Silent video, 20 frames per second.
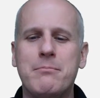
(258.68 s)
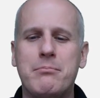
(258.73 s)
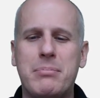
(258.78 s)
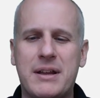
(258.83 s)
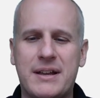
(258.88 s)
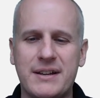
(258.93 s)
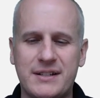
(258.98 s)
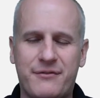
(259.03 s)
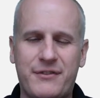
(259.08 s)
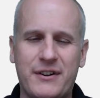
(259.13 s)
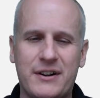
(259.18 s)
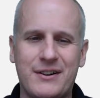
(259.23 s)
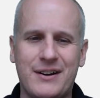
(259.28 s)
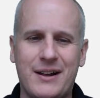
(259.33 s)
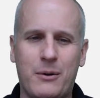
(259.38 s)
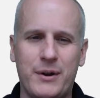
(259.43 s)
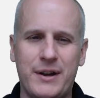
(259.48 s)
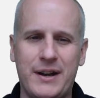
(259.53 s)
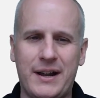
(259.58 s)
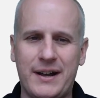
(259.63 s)
Because I figured
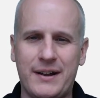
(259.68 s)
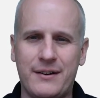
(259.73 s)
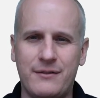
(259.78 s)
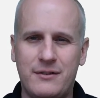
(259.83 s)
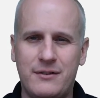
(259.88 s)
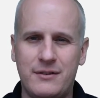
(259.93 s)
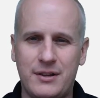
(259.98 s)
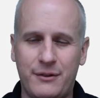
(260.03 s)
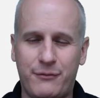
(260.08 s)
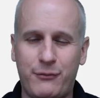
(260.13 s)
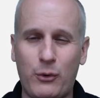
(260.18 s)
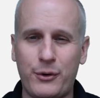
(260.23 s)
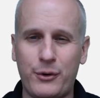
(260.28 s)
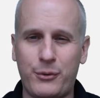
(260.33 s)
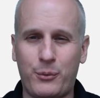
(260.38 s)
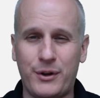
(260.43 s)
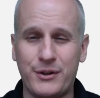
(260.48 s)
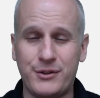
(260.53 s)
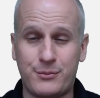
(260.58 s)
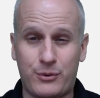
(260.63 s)
out what nine to the fourth
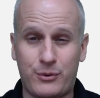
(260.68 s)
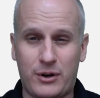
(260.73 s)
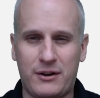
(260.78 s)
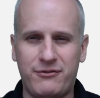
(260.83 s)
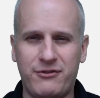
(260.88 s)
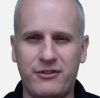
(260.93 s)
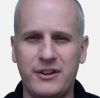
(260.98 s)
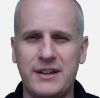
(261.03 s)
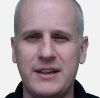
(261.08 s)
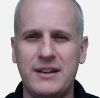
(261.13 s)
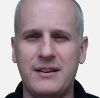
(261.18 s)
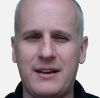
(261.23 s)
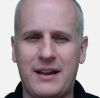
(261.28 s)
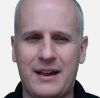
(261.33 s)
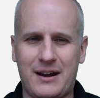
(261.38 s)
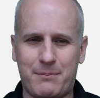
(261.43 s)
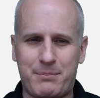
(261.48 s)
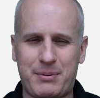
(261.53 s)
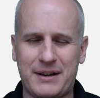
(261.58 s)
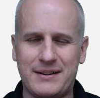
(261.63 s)
was roughly,
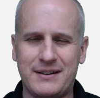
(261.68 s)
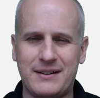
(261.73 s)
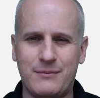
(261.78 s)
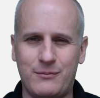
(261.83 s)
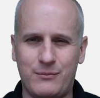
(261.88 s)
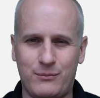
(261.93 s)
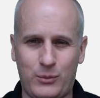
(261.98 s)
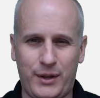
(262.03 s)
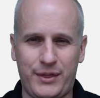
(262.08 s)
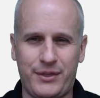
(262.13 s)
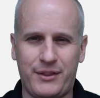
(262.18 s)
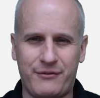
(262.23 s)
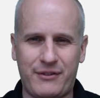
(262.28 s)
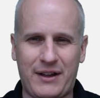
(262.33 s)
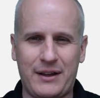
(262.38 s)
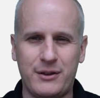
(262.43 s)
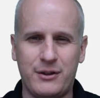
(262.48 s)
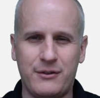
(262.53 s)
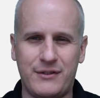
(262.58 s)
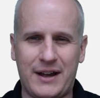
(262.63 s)
and I picked what the
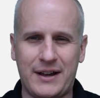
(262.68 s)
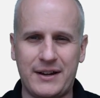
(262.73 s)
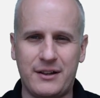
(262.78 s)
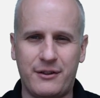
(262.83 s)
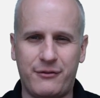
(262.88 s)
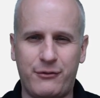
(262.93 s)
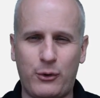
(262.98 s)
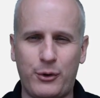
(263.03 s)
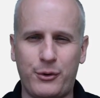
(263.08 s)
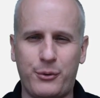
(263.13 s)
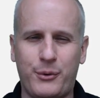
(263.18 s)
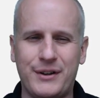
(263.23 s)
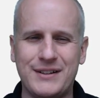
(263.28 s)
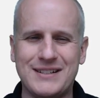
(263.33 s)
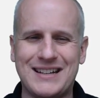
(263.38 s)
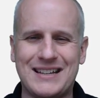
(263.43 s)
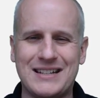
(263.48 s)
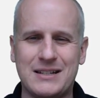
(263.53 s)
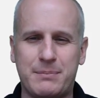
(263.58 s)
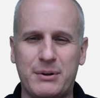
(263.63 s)
value of nine to the fourth
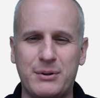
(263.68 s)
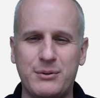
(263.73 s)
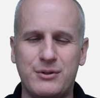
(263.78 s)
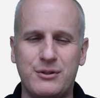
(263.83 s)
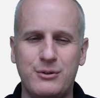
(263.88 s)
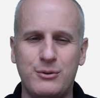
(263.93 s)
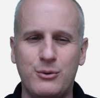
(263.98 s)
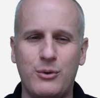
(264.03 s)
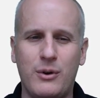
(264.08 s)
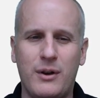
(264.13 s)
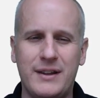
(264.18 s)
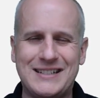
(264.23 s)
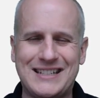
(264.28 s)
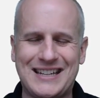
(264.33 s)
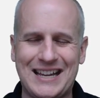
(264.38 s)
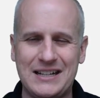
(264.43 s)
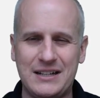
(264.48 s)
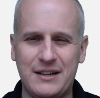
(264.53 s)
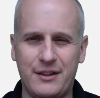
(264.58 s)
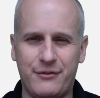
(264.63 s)
was, as opposed to
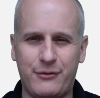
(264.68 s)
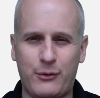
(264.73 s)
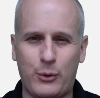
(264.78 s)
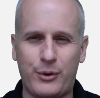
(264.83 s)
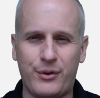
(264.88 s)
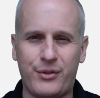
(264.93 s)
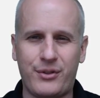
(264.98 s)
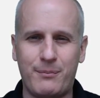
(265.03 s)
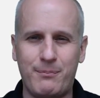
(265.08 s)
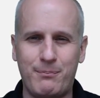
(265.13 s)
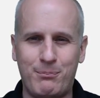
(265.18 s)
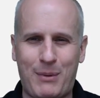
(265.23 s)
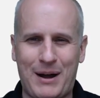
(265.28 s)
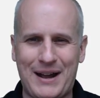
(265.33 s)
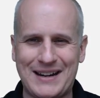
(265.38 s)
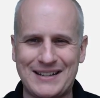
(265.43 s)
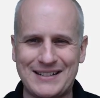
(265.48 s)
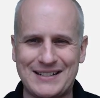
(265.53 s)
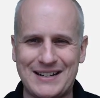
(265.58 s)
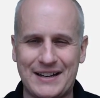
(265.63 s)
ten to the fourth
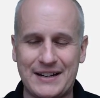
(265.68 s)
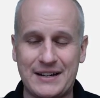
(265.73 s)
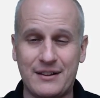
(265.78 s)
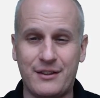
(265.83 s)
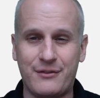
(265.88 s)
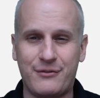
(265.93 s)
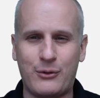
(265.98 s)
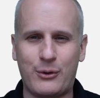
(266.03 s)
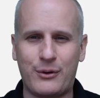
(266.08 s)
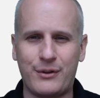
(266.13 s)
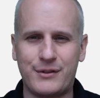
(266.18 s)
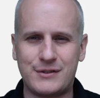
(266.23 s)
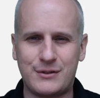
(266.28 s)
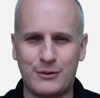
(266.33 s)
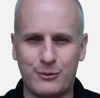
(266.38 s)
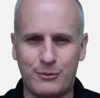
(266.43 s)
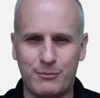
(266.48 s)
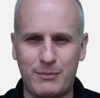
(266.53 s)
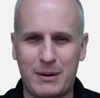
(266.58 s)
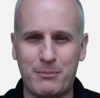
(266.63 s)
minus nine to the fourth.
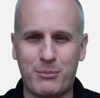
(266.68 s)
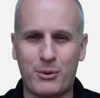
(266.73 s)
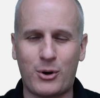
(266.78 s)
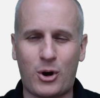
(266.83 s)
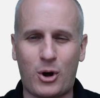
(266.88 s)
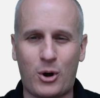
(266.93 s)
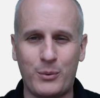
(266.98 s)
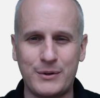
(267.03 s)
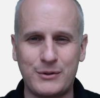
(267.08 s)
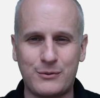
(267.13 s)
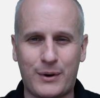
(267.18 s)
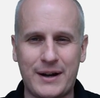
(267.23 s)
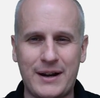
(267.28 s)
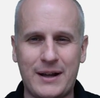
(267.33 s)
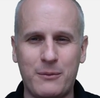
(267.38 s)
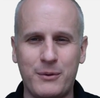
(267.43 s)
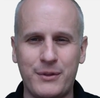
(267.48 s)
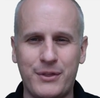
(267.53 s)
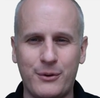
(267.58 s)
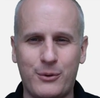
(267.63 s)
So remember, always write
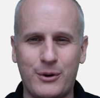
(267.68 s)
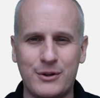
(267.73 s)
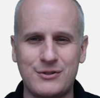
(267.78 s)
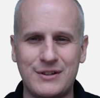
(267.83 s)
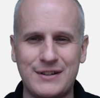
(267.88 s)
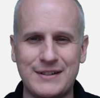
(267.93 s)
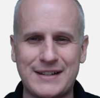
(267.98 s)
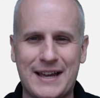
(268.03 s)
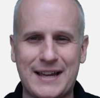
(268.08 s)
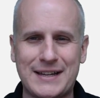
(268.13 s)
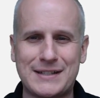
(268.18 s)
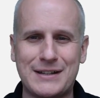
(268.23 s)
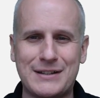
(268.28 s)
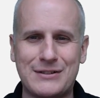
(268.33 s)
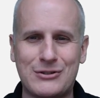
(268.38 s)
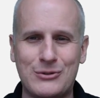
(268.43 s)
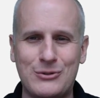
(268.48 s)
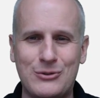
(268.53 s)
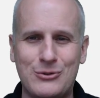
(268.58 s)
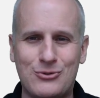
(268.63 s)
out what the question is asking
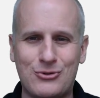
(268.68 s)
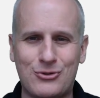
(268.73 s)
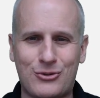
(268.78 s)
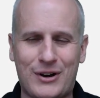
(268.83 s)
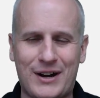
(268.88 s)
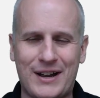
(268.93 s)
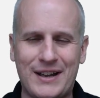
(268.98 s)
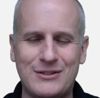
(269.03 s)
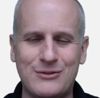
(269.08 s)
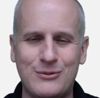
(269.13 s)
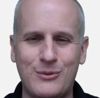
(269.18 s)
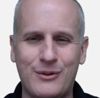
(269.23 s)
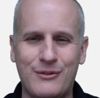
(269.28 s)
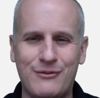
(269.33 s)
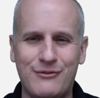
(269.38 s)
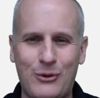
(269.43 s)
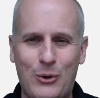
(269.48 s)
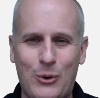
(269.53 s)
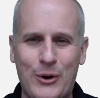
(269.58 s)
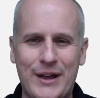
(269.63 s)
so you try to
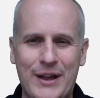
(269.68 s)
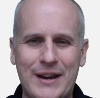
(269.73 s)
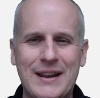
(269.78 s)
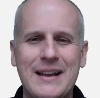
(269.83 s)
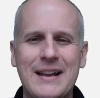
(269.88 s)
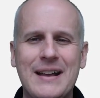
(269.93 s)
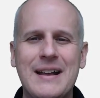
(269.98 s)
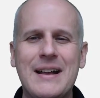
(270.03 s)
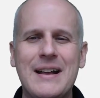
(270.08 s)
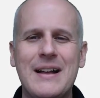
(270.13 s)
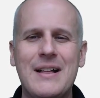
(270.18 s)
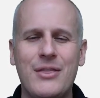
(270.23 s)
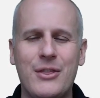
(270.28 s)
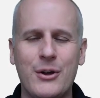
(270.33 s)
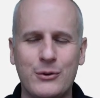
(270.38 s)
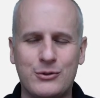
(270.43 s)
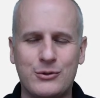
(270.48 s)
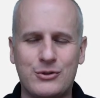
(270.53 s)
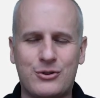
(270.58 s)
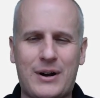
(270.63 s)
avoid
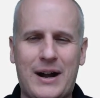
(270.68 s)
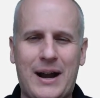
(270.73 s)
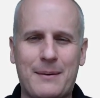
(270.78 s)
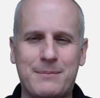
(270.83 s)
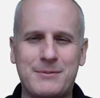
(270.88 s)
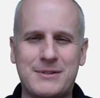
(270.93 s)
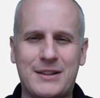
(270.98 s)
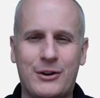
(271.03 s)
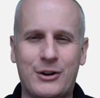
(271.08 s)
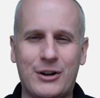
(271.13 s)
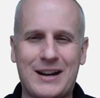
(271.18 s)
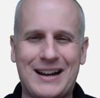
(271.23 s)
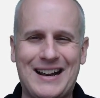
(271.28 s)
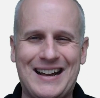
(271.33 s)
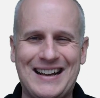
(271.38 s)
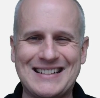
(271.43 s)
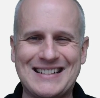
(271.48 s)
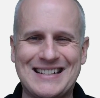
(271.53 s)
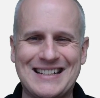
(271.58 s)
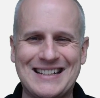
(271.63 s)
those traps that are
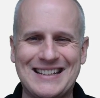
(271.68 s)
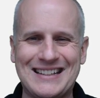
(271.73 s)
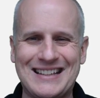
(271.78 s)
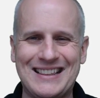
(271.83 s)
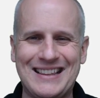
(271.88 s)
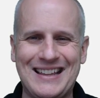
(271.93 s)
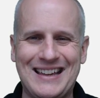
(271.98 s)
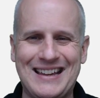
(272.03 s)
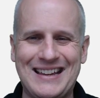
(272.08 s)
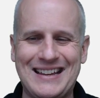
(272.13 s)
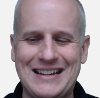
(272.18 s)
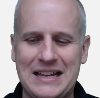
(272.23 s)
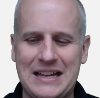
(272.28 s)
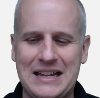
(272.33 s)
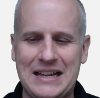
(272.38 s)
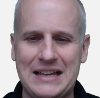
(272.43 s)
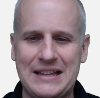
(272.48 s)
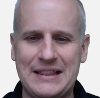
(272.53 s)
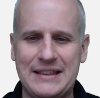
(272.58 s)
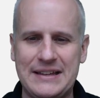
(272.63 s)
constantly laid
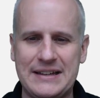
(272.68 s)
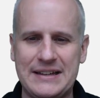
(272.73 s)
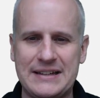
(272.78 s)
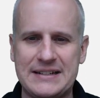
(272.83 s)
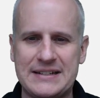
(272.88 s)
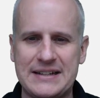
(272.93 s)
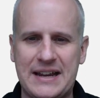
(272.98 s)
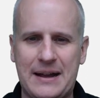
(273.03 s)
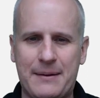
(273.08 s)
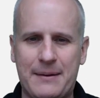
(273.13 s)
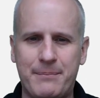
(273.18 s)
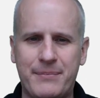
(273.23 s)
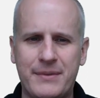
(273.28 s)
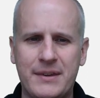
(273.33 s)
in the exam.